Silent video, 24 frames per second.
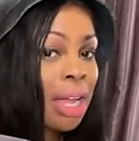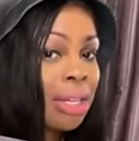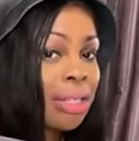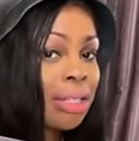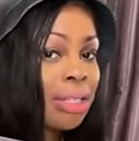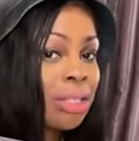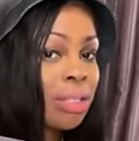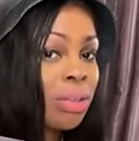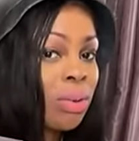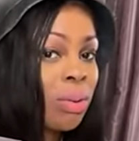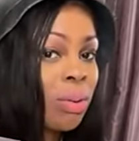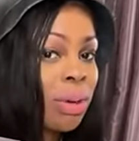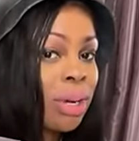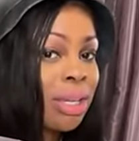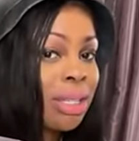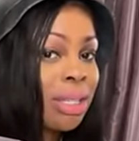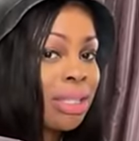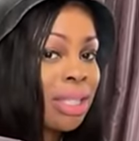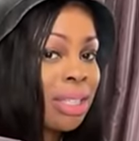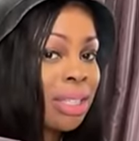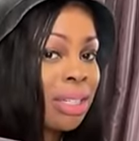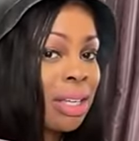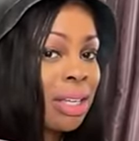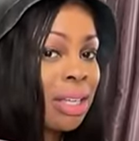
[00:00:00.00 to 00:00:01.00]

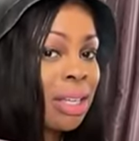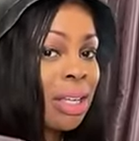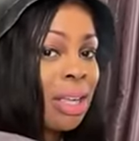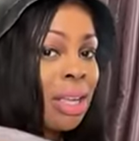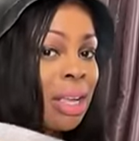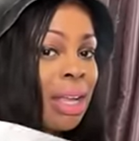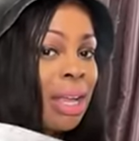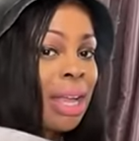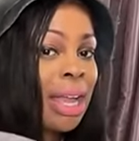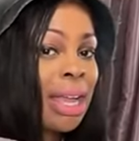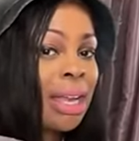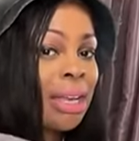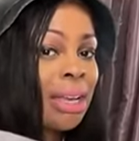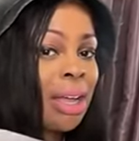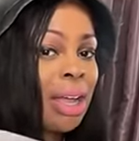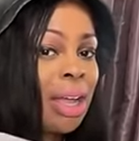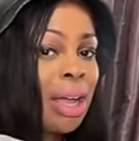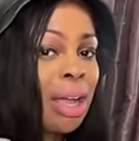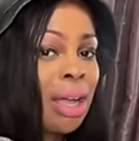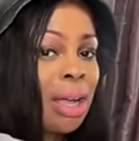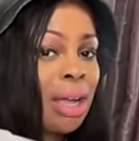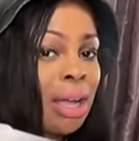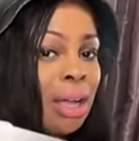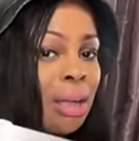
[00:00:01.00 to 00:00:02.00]
Swords and the and the
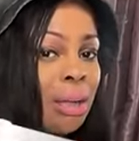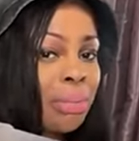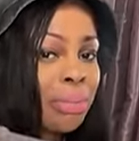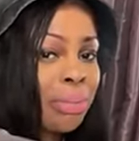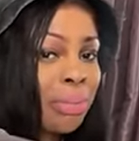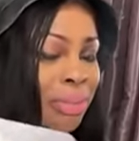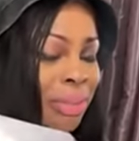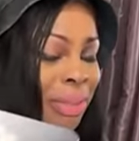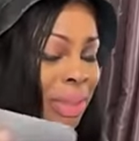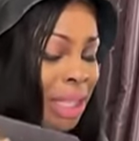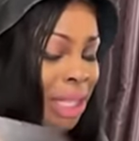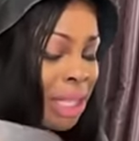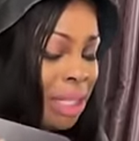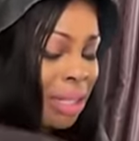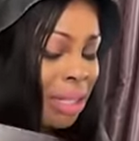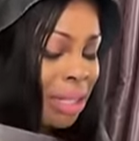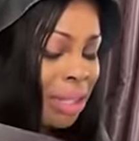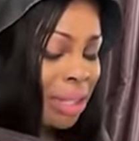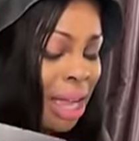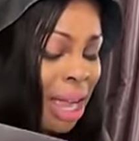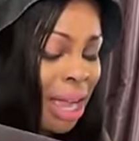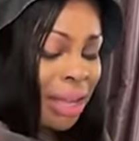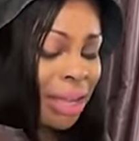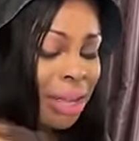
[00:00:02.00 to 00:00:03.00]
um
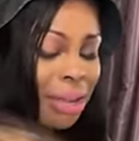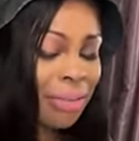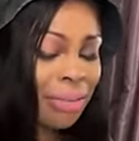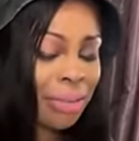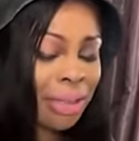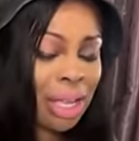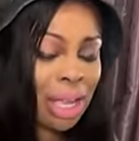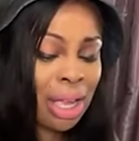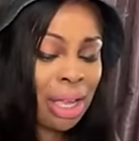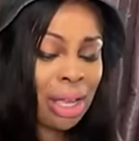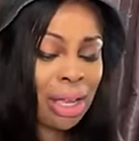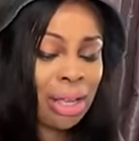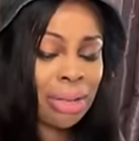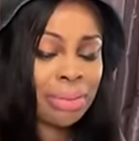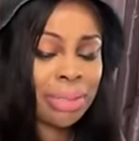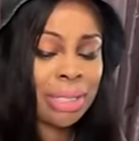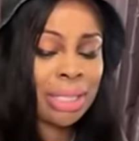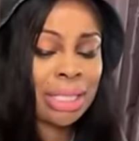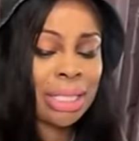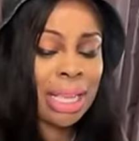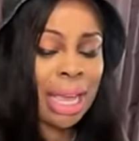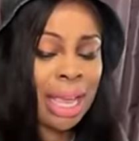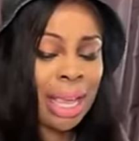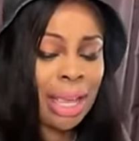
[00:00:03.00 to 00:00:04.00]
Knight of
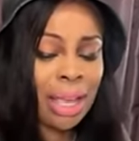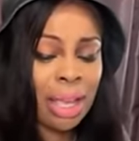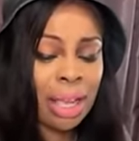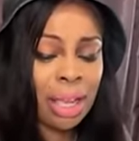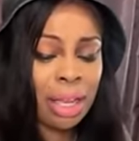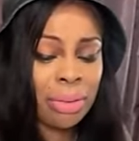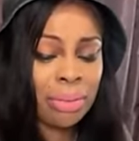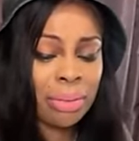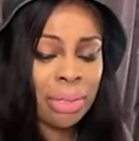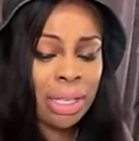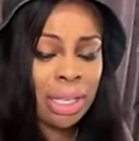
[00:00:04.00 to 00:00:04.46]
Cups. Damn.